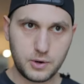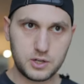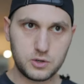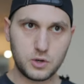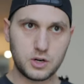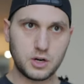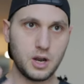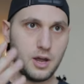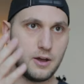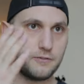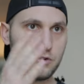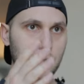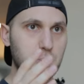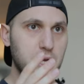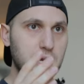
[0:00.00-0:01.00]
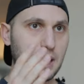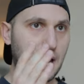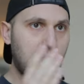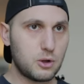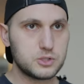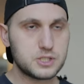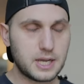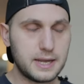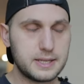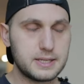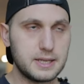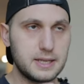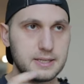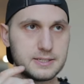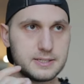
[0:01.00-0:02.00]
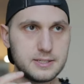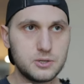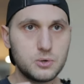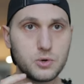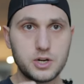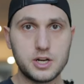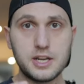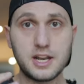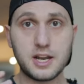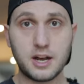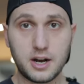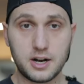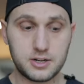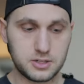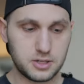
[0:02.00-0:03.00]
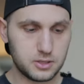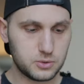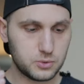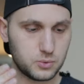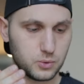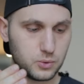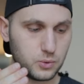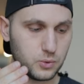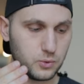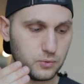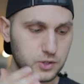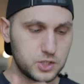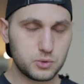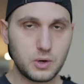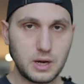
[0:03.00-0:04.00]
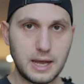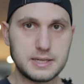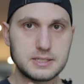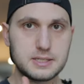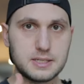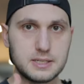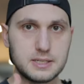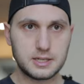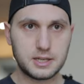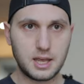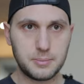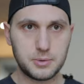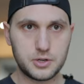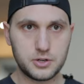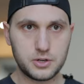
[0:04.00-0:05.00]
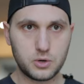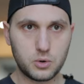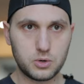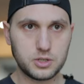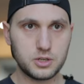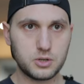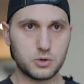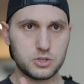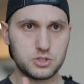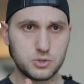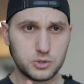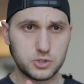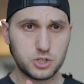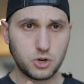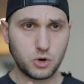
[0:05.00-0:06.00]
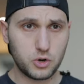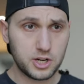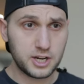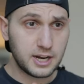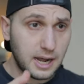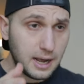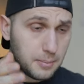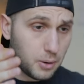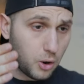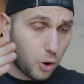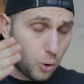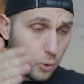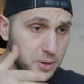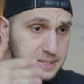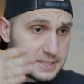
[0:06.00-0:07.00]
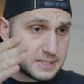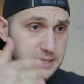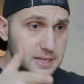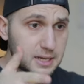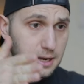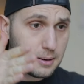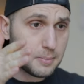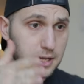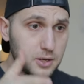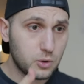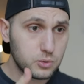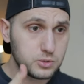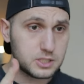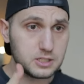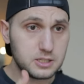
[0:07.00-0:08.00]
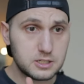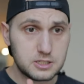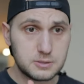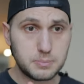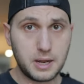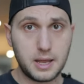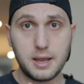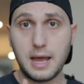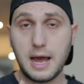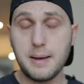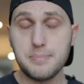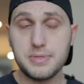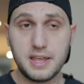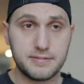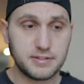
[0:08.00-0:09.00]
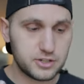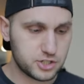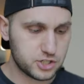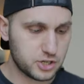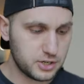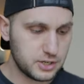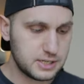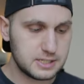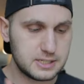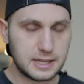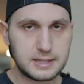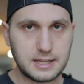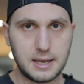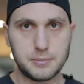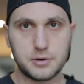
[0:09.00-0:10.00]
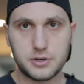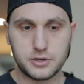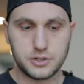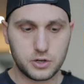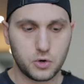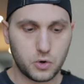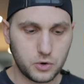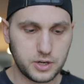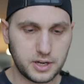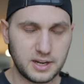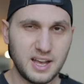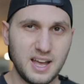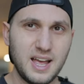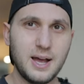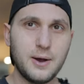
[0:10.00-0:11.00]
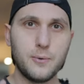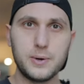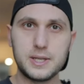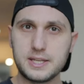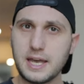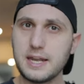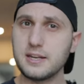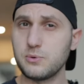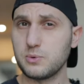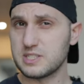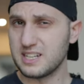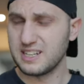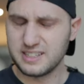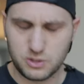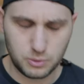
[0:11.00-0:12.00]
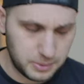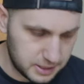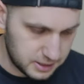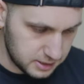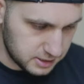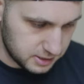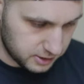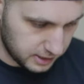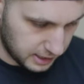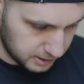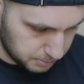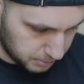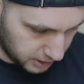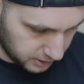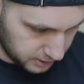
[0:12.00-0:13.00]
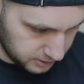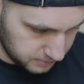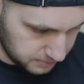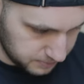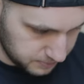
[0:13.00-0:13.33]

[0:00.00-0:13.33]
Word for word: when you're filming outside, it's still really hard to visualize, the camera recording or is not recording. I'm always sticking my nose in the display. I'm never sure is that camera recording. With Canon was a little bit easier that part.